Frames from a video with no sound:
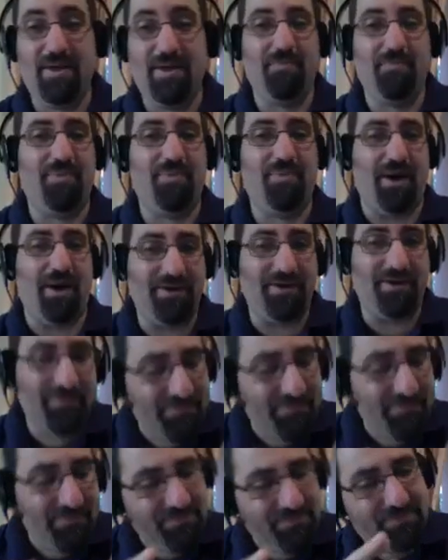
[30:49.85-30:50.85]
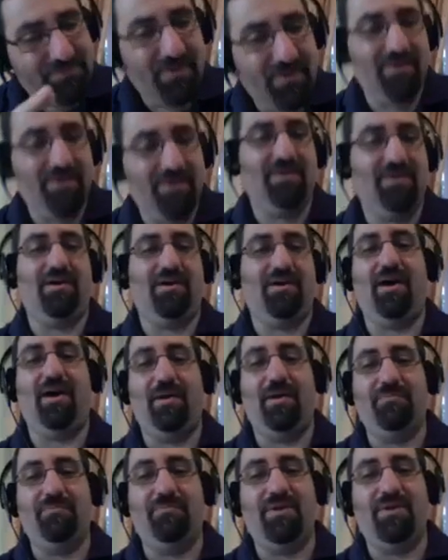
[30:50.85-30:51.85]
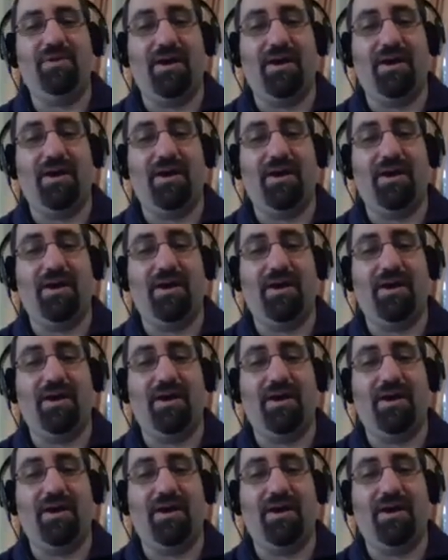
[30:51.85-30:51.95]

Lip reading: But yeah,